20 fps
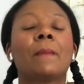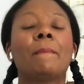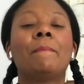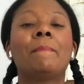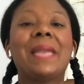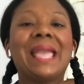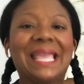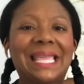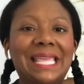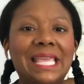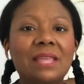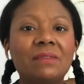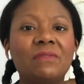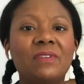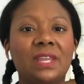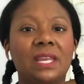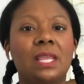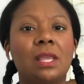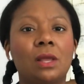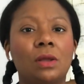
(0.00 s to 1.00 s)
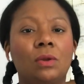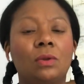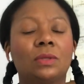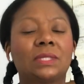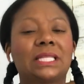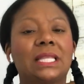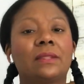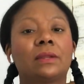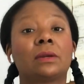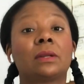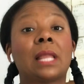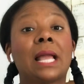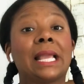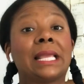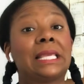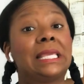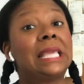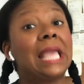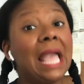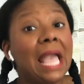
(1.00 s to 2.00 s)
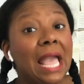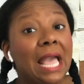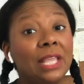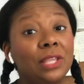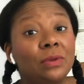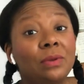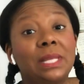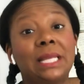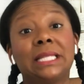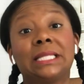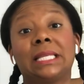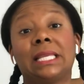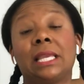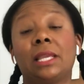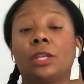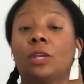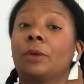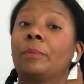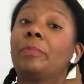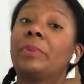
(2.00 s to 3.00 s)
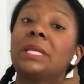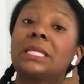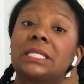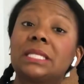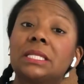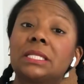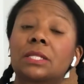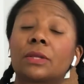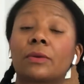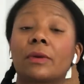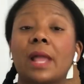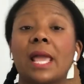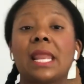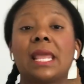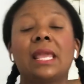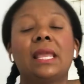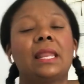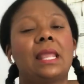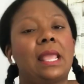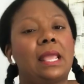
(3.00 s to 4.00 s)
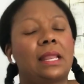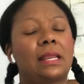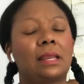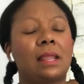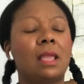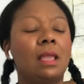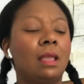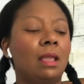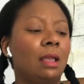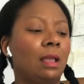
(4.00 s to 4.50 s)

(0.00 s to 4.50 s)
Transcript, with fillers: making videos and they're like, yeah, you need to get your business credit and